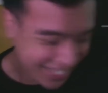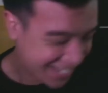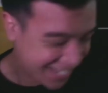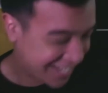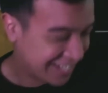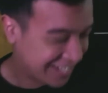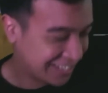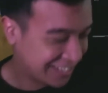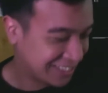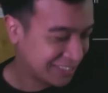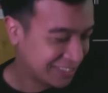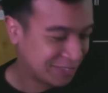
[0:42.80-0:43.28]

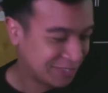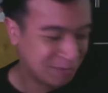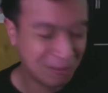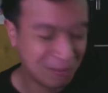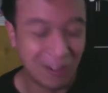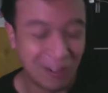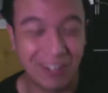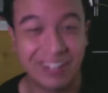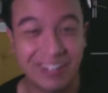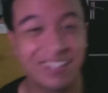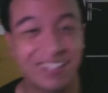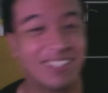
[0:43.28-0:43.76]
I just
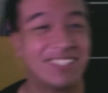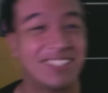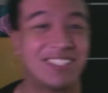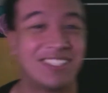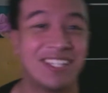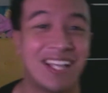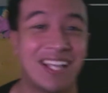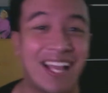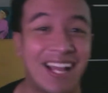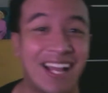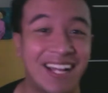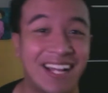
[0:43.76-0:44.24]
bought it. So
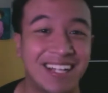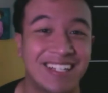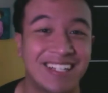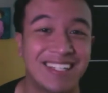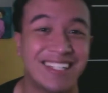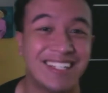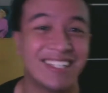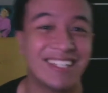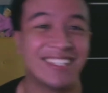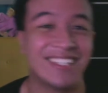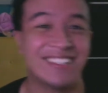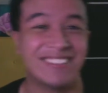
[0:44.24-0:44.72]
yeah,
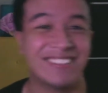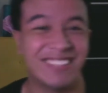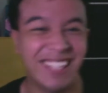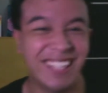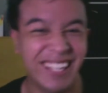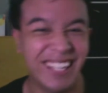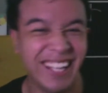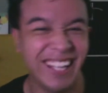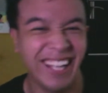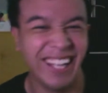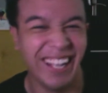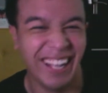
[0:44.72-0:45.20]

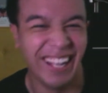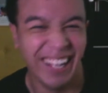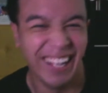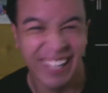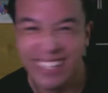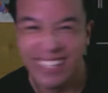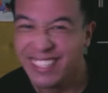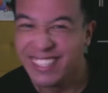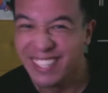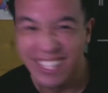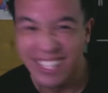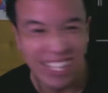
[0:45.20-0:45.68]

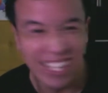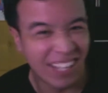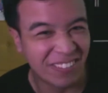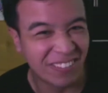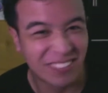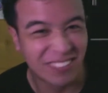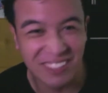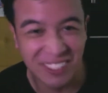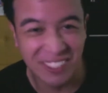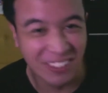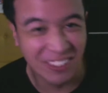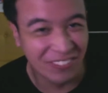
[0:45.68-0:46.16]
I'm
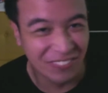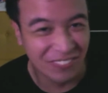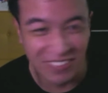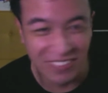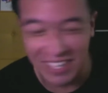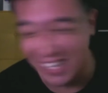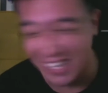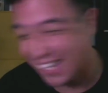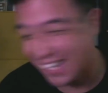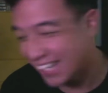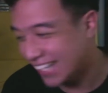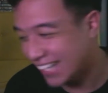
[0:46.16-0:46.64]
still
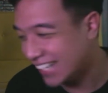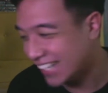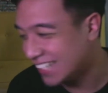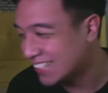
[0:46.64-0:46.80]
me, I guess.